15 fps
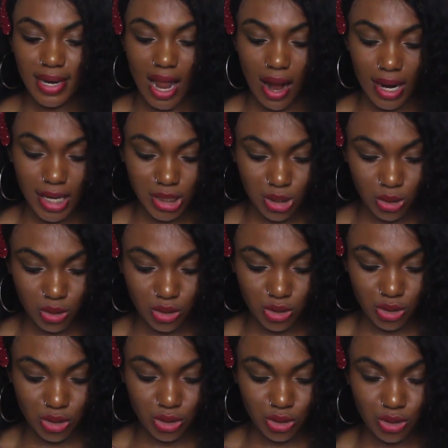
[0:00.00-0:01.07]
Now let's go
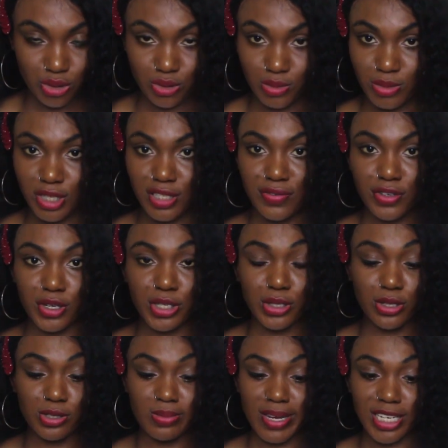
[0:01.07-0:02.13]
to YouTube. This video is
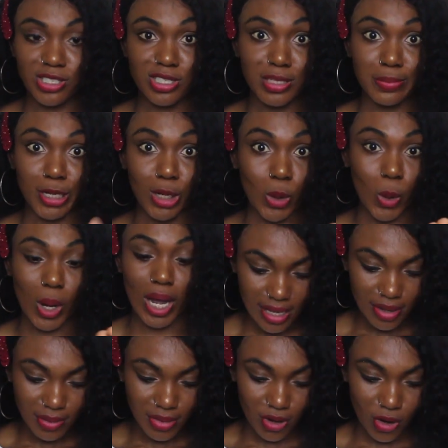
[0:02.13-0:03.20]
going to be extremely long.
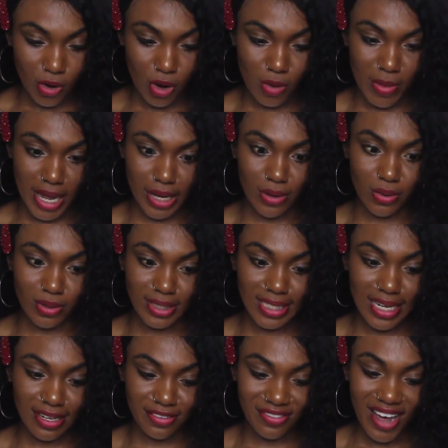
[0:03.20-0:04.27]
Oh my god,
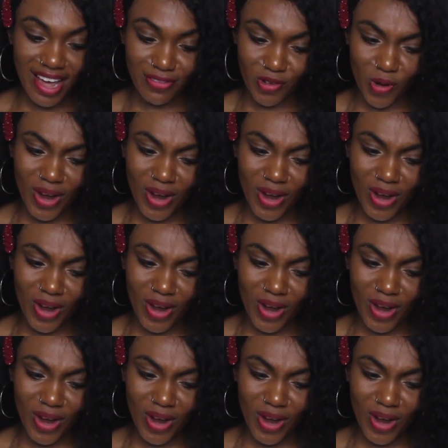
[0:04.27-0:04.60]
35